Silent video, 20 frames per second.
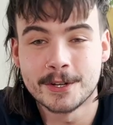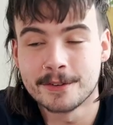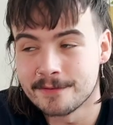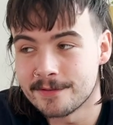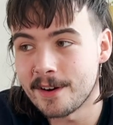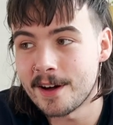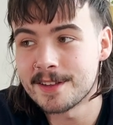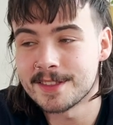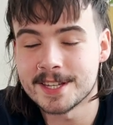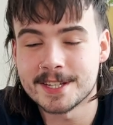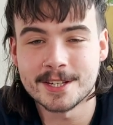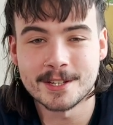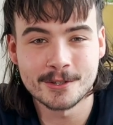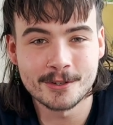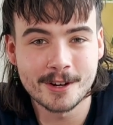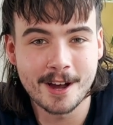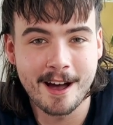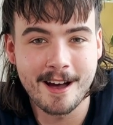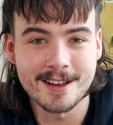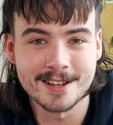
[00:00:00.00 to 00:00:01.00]
can find this in your
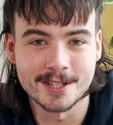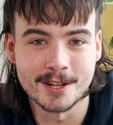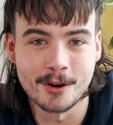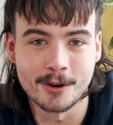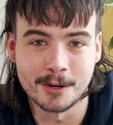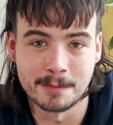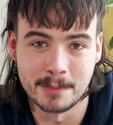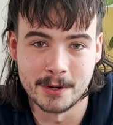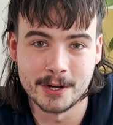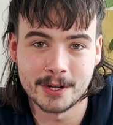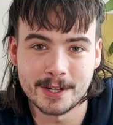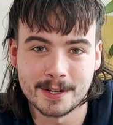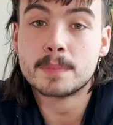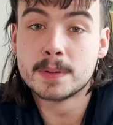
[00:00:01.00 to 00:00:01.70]
car's logbook.